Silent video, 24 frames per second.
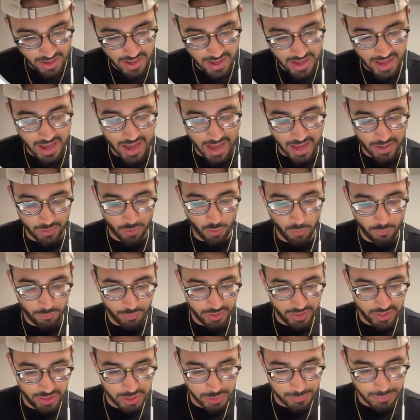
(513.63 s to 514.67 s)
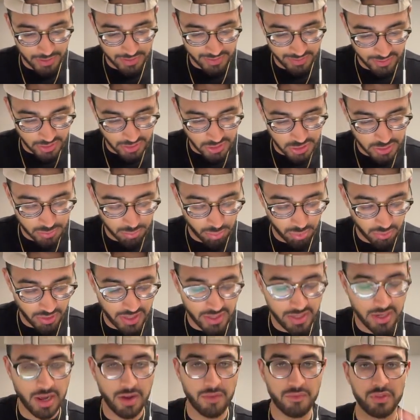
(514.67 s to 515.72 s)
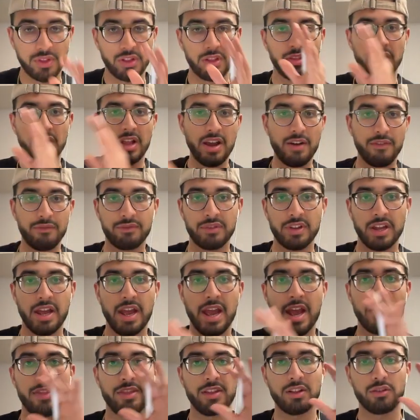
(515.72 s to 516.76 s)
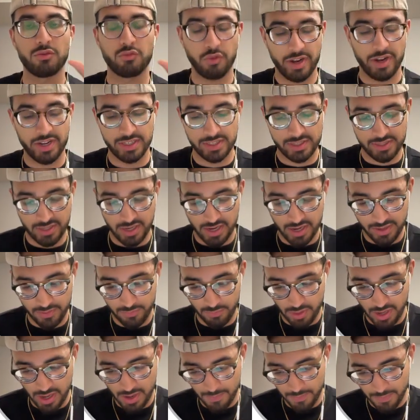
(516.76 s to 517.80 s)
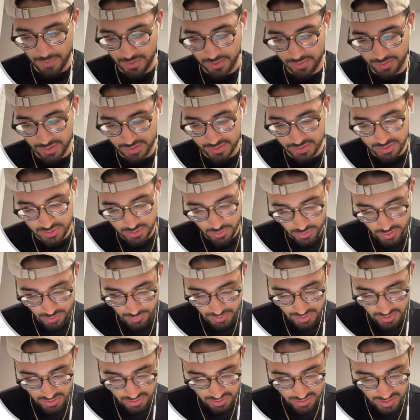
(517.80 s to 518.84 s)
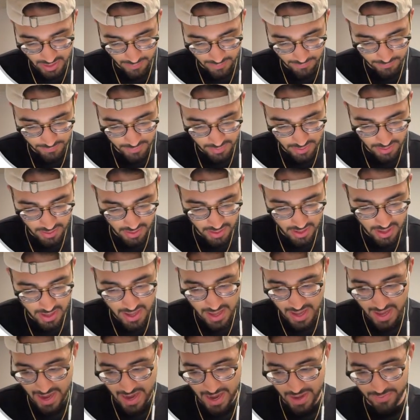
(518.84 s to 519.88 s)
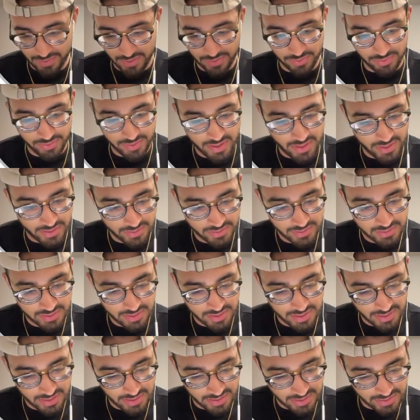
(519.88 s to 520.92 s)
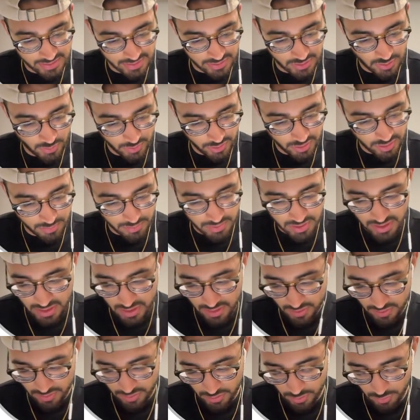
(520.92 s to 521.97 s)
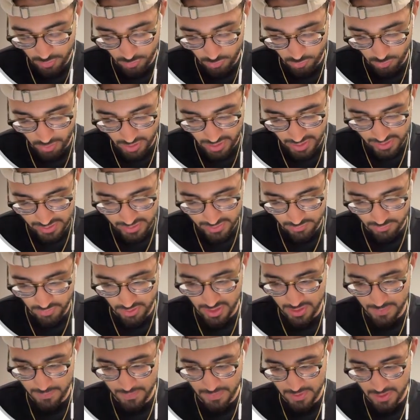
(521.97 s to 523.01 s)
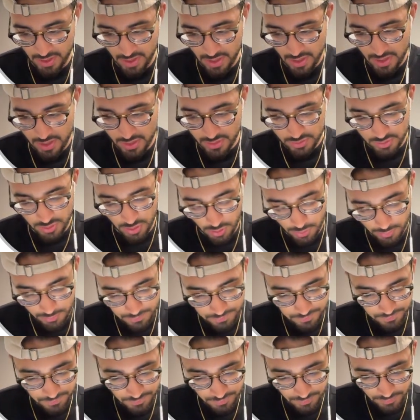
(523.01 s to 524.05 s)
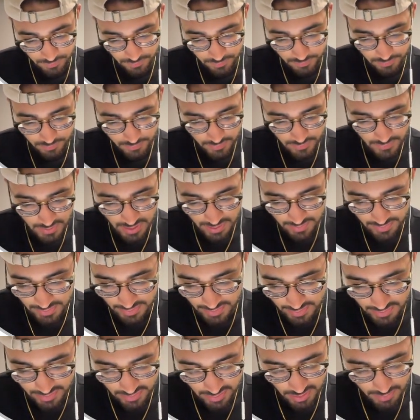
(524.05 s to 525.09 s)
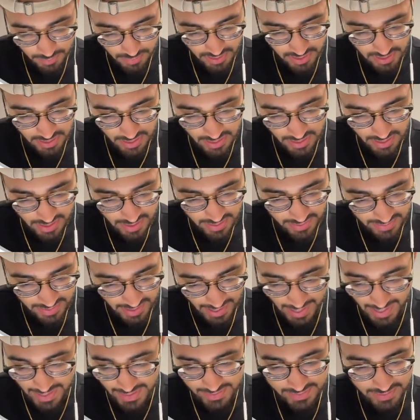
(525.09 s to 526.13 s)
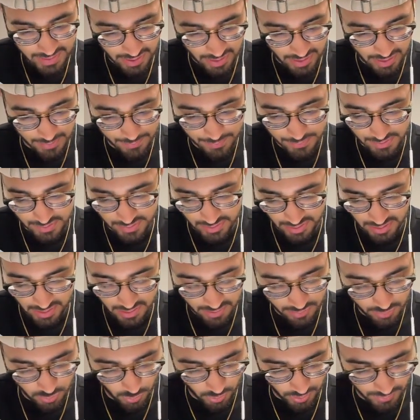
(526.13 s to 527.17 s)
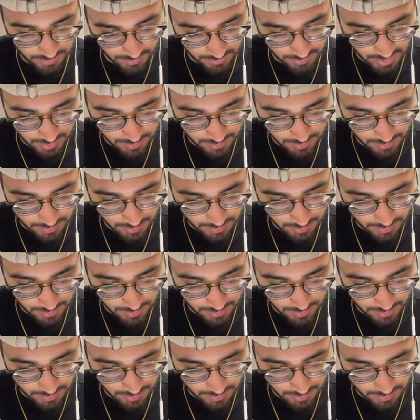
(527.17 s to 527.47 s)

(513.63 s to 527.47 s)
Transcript: and over here is basically the split of the left and the right side, right? This is going to be the left, and then this is going to be the right, right? So this is going to be K times the 2015